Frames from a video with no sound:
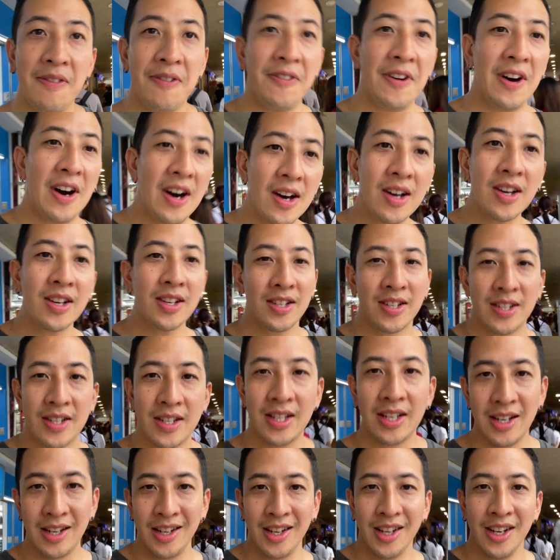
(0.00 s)
vast
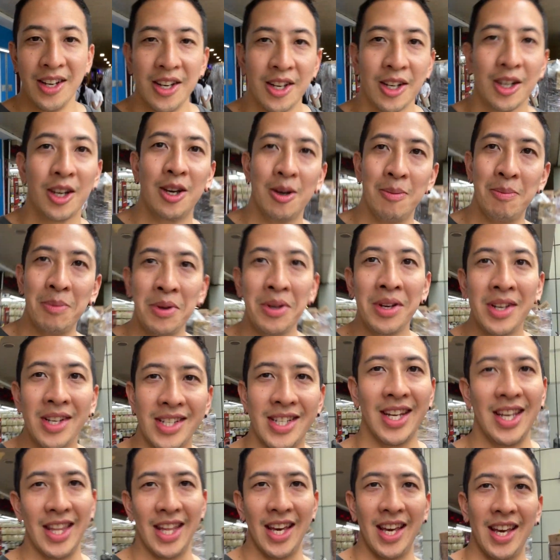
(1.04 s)
community
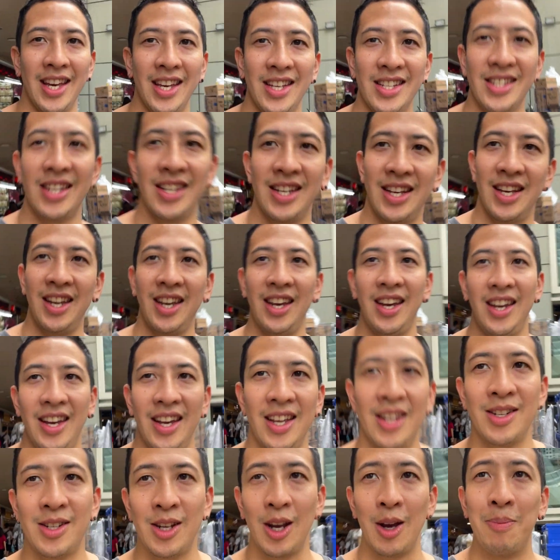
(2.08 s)
there is here in
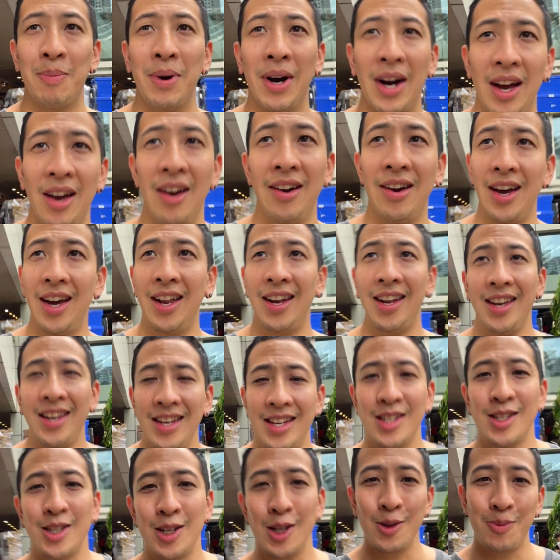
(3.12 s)
Toa Payoh, and it
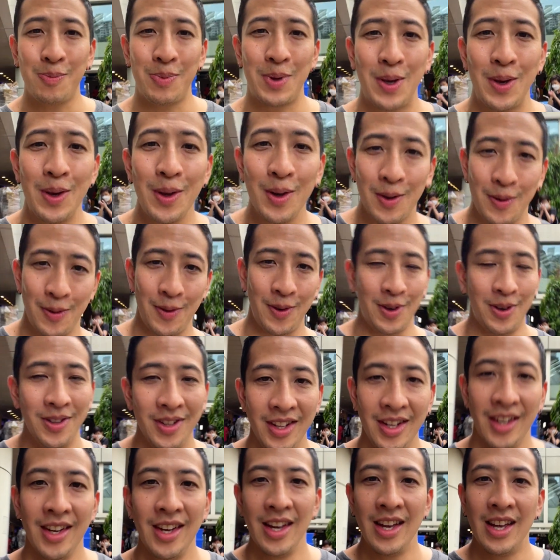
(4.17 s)
is just beautiful.
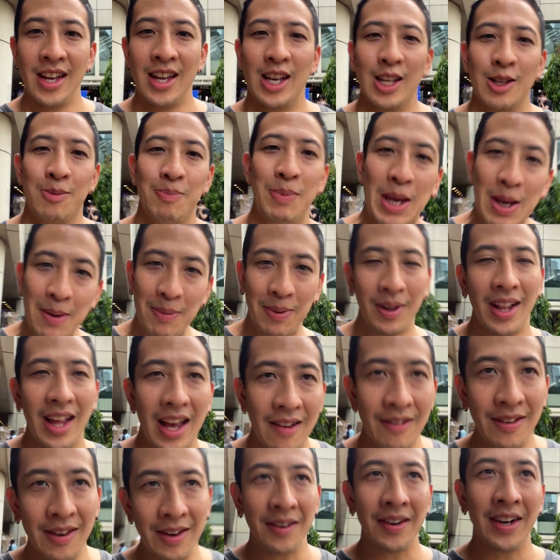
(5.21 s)
There's people
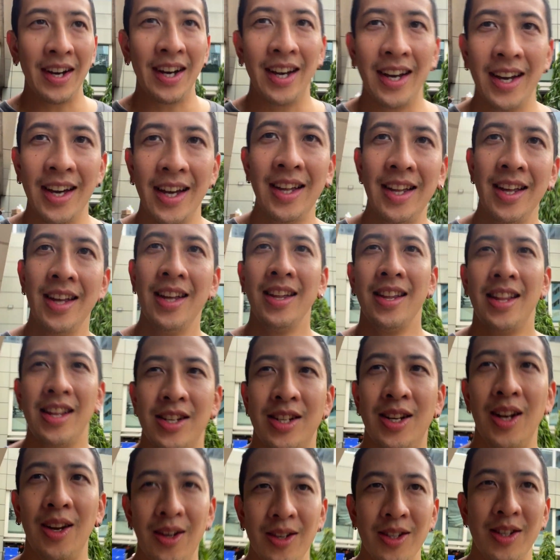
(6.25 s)
everywhere, there's
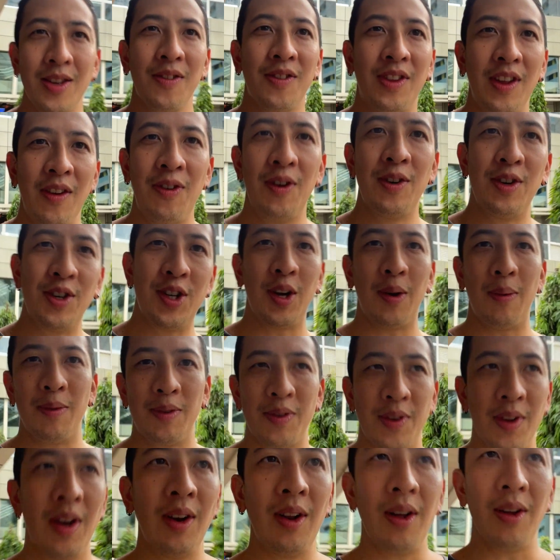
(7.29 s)
lots of different shops for
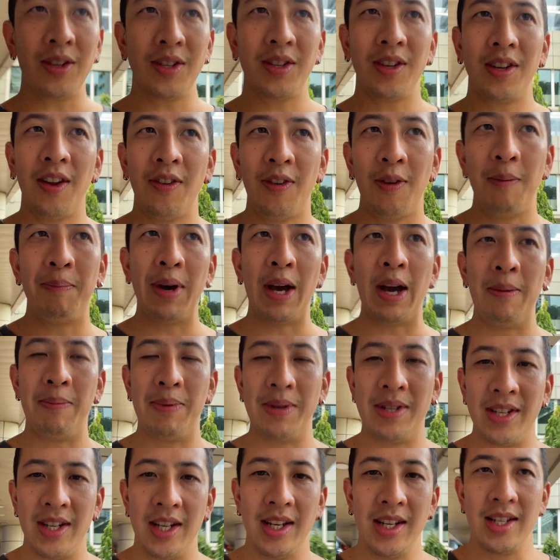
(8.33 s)
lots of different
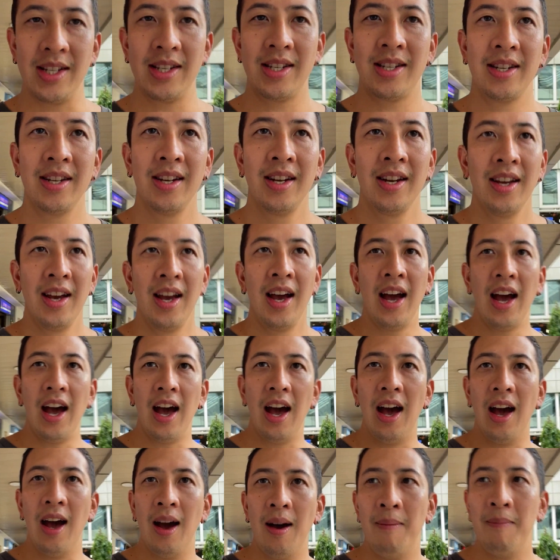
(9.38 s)
purposes,
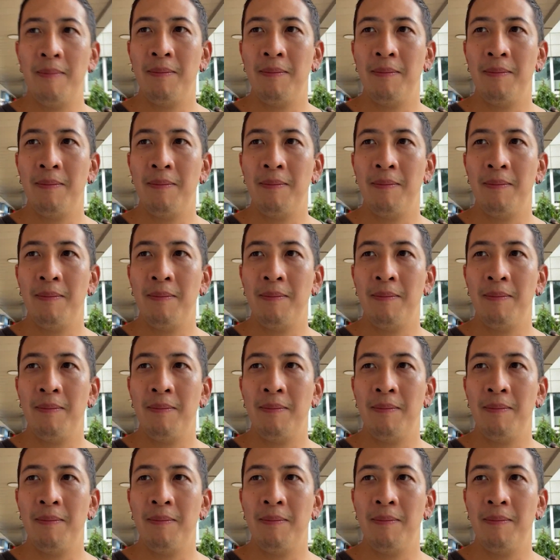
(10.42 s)
and